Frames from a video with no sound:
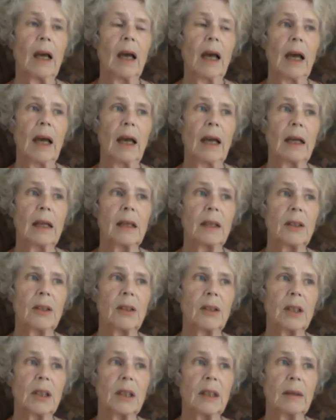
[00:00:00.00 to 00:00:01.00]

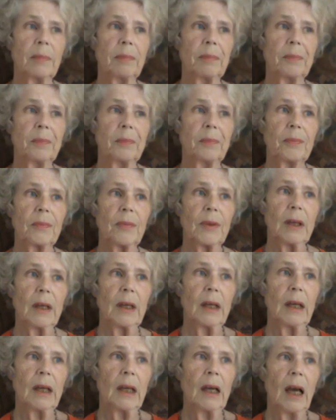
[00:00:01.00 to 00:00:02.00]
And
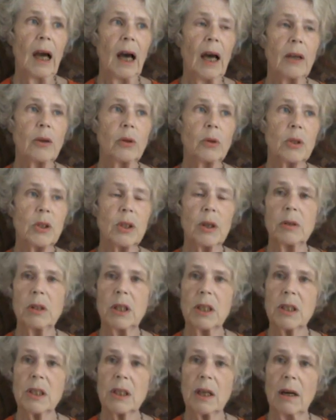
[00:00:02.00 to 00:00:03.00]
I also
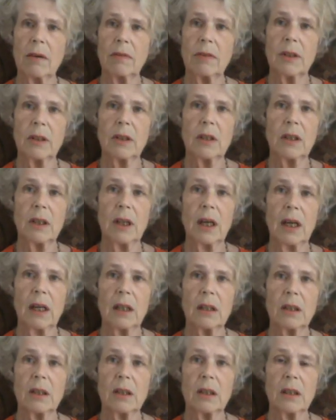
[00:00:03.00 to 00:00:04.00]
discovered
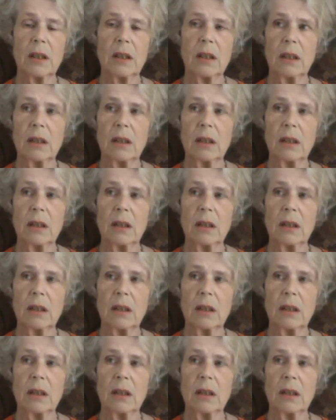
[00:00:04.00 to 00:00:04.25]
that